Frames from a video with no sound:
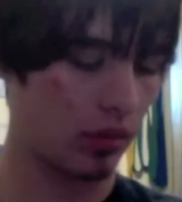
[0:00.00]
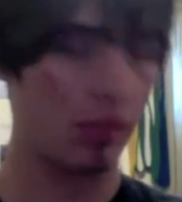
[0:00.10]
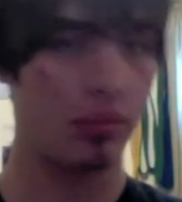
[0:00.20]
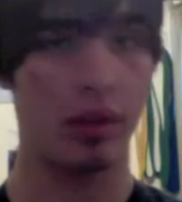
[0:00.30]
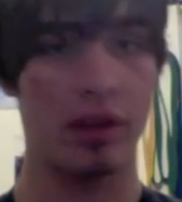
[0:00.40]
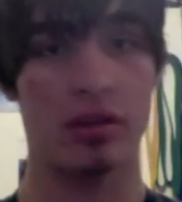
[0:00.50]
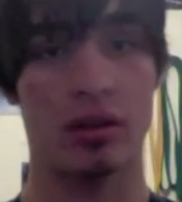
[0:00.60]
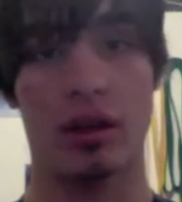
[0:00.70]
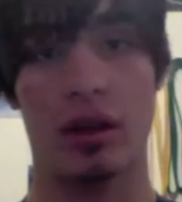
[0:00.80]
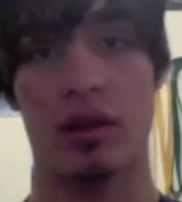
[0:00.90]

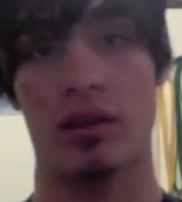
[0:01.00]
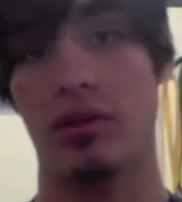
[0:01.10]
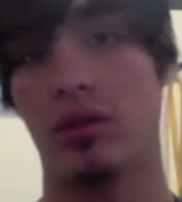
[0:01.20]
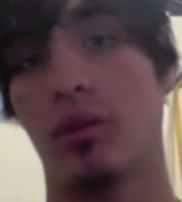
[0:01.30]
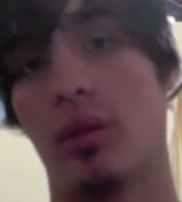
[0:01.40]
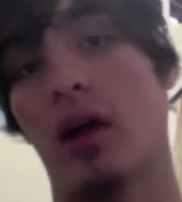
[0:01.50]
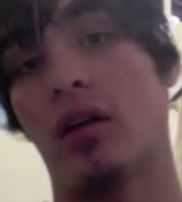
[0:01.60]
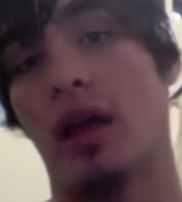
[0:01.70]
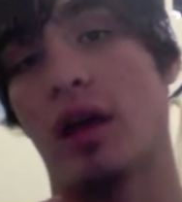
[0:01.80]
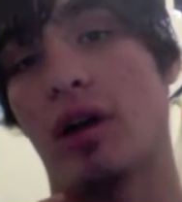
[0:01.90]
basically the model
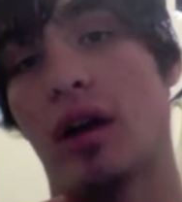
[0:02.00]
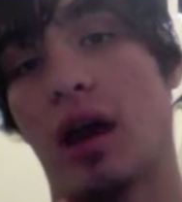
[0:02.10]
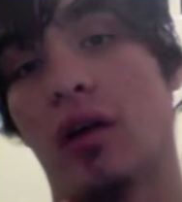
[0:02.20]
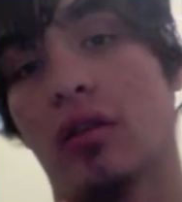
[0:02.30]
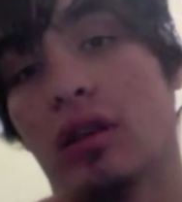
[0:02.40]
they have out now,